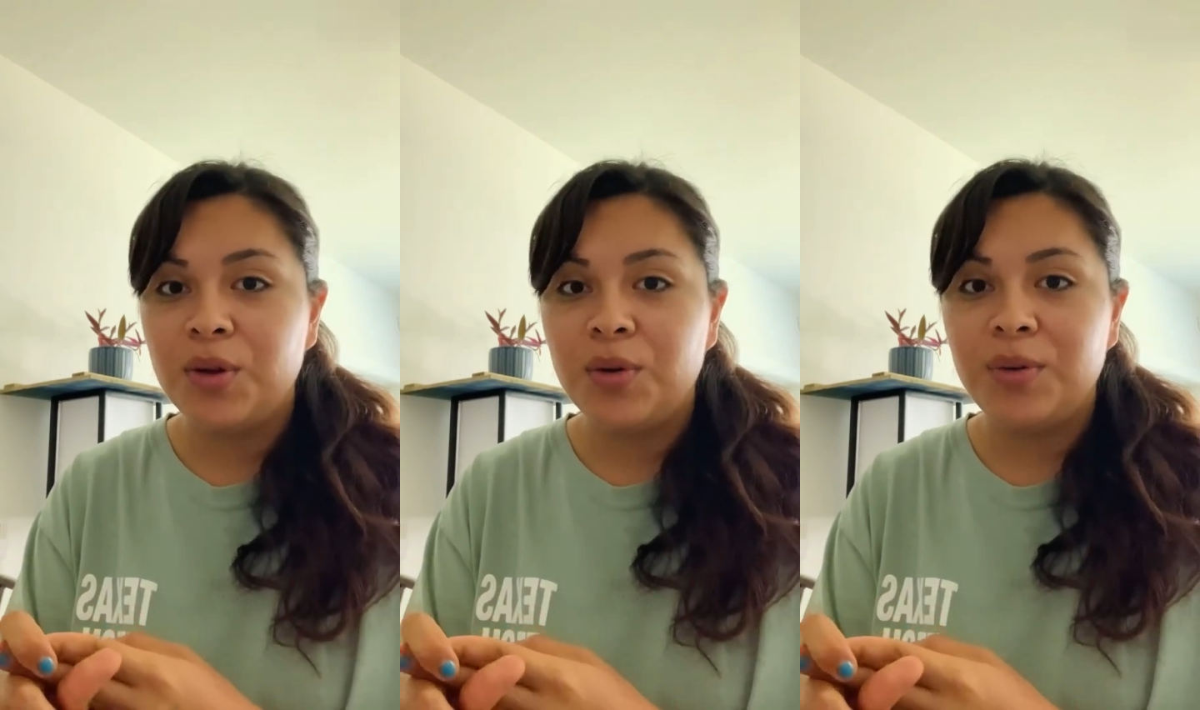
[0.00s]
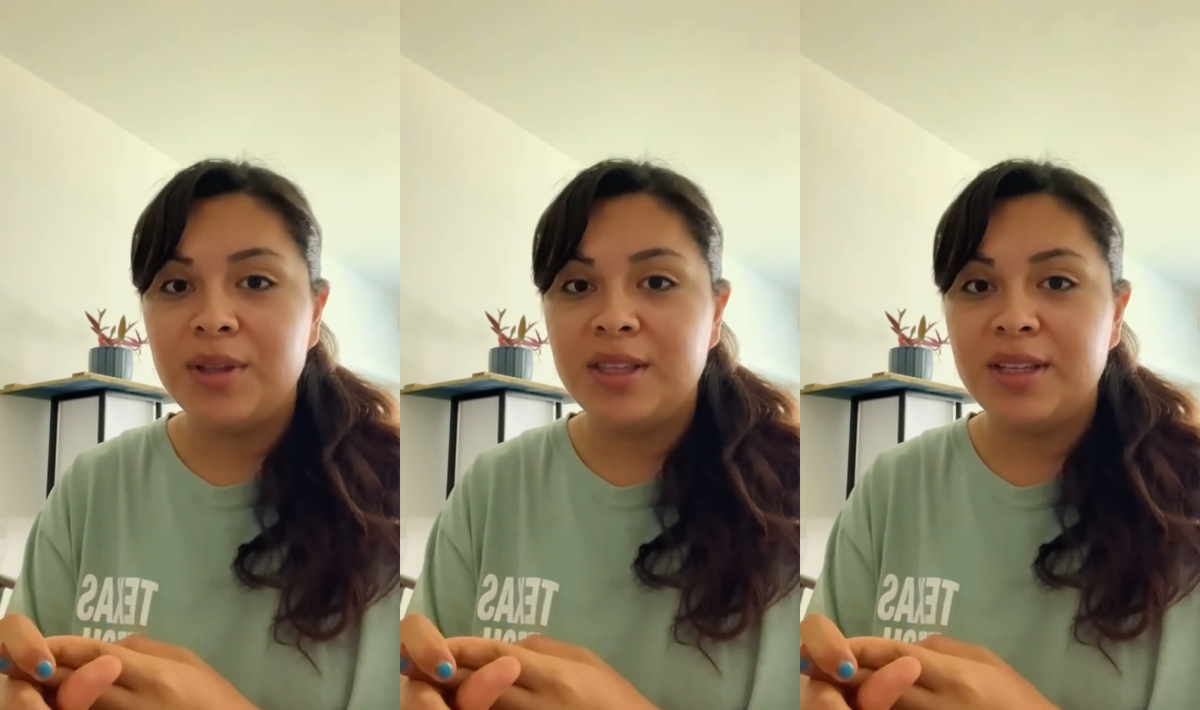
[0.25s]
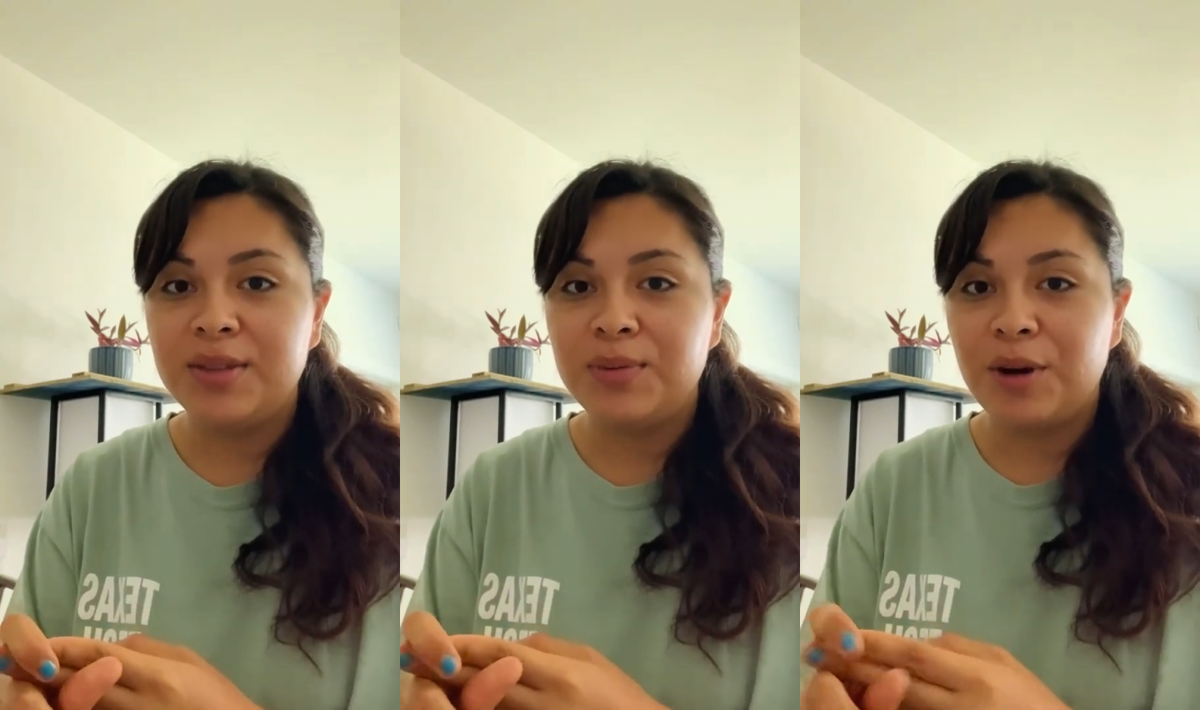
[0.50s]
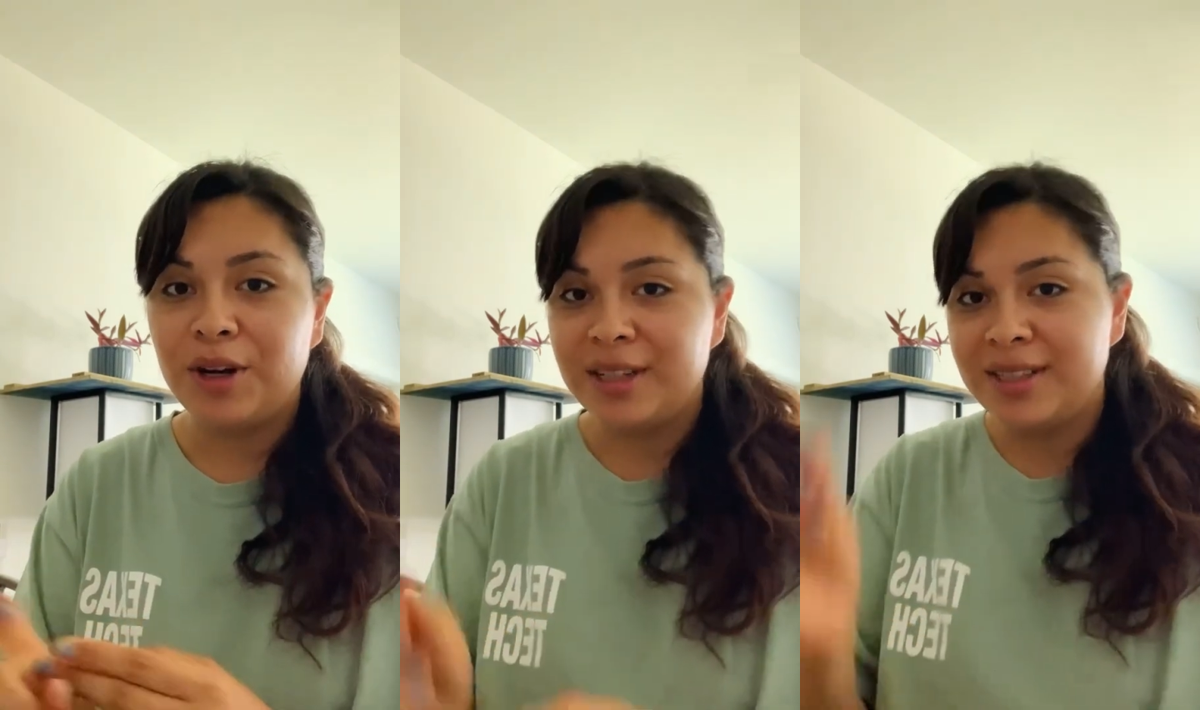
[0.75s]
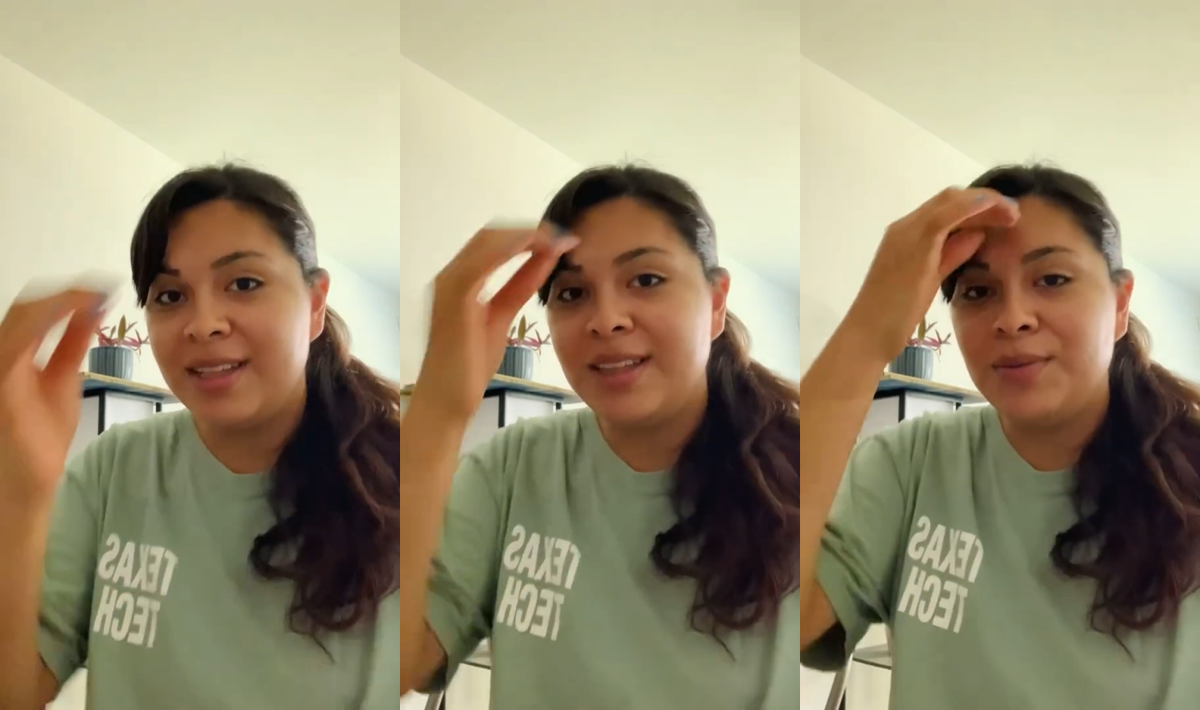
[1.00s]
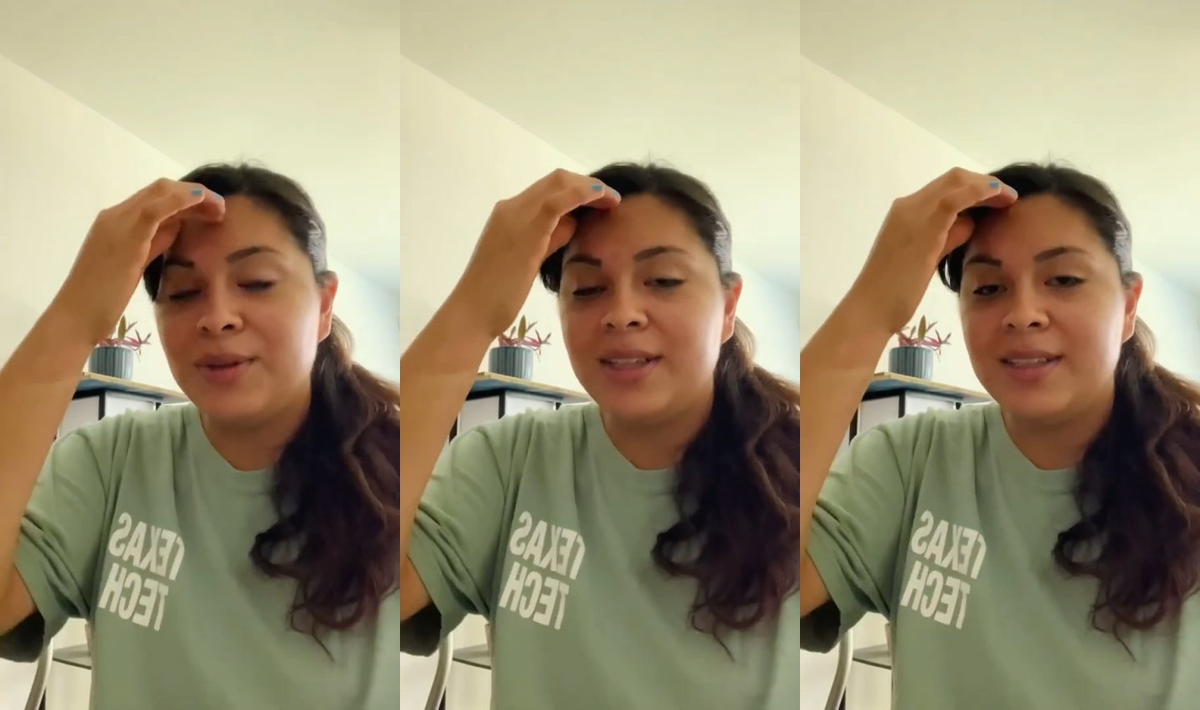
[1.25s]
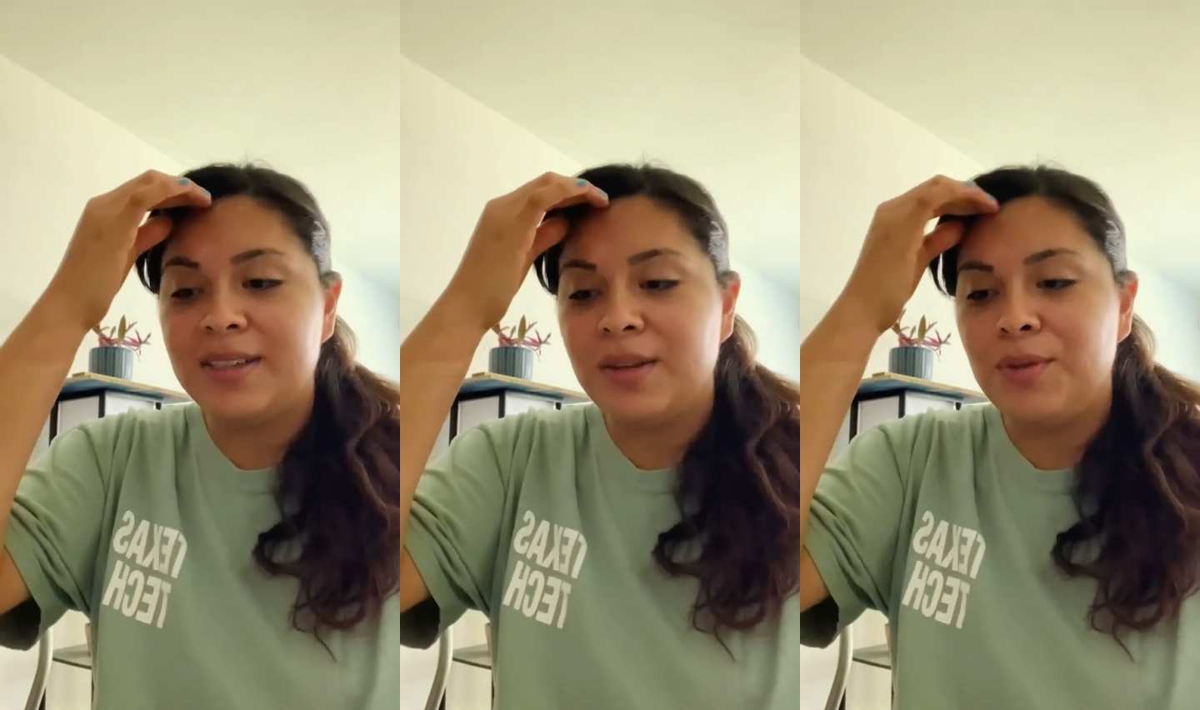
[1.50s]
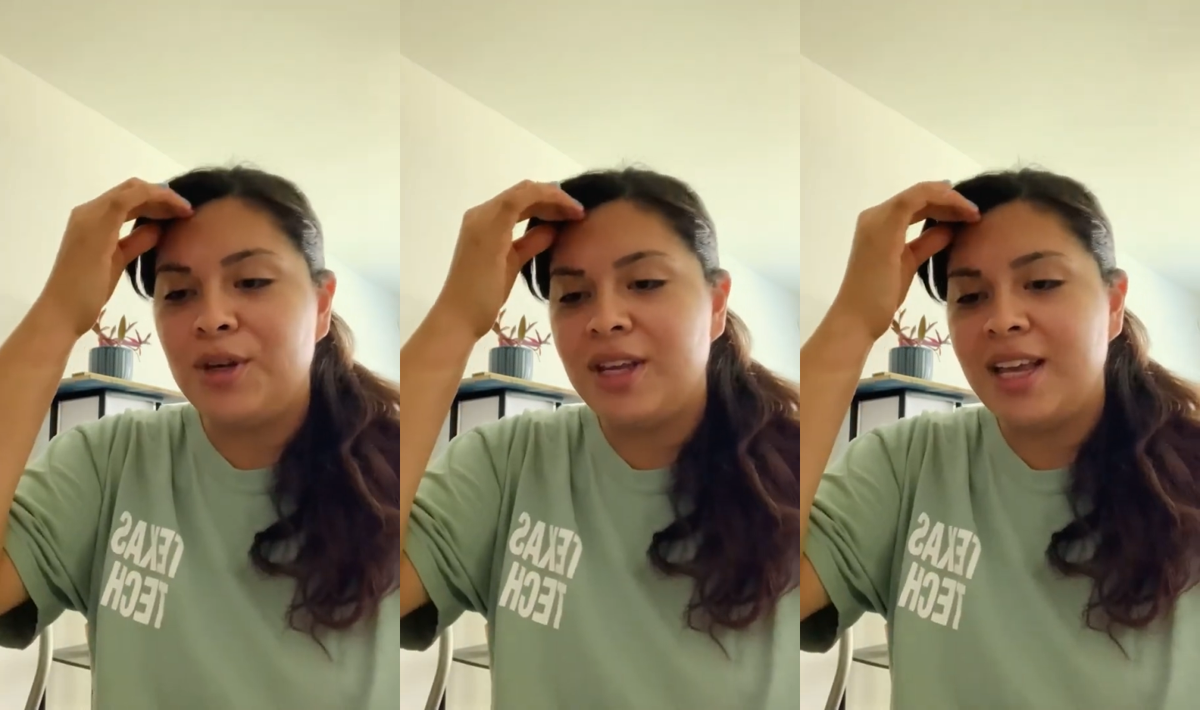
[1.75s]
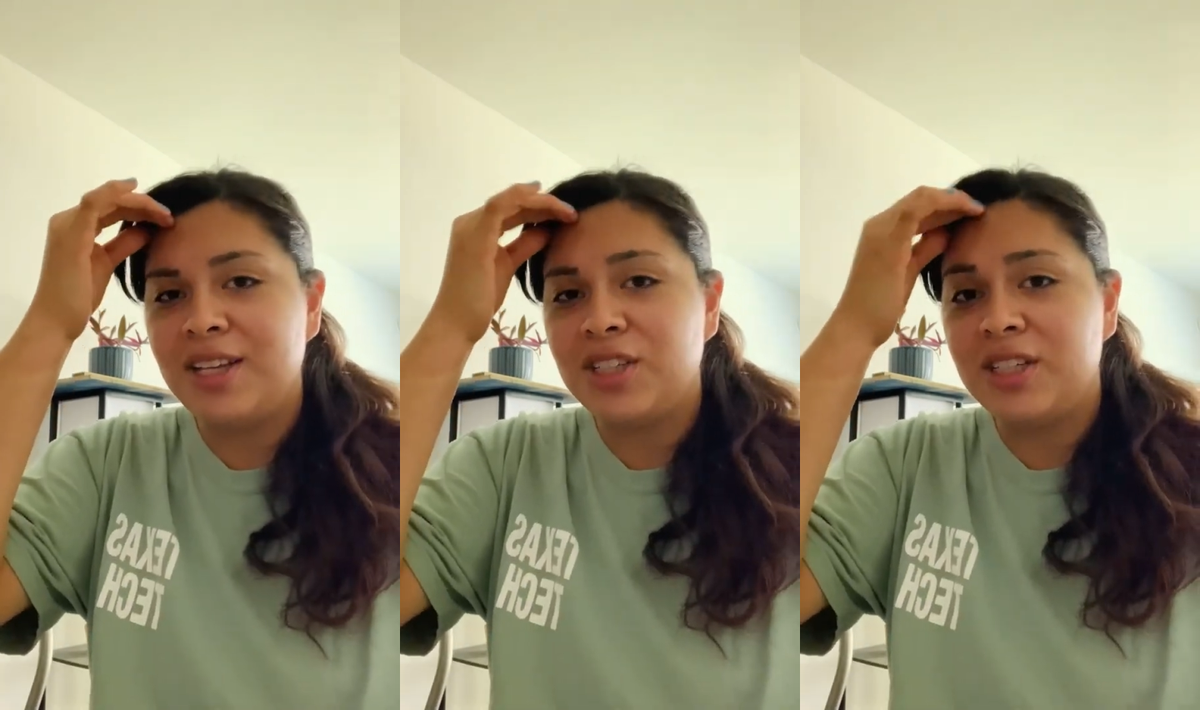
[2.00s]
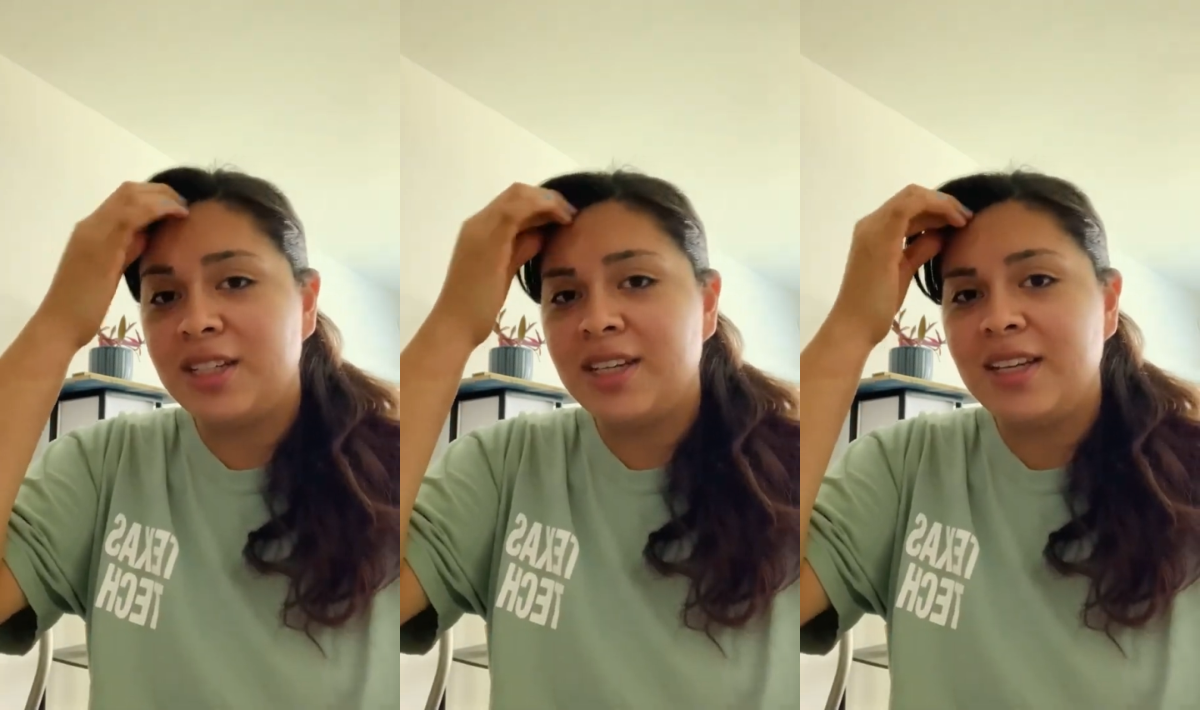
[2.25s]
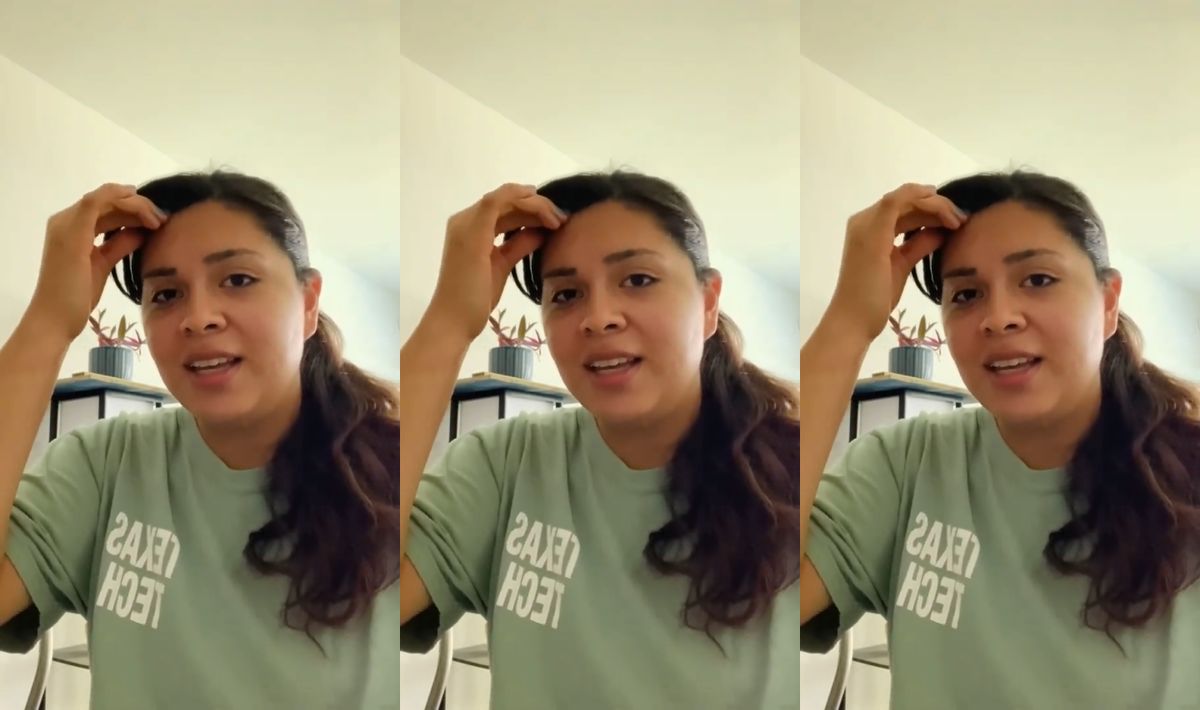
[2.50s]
with these words and with this communication.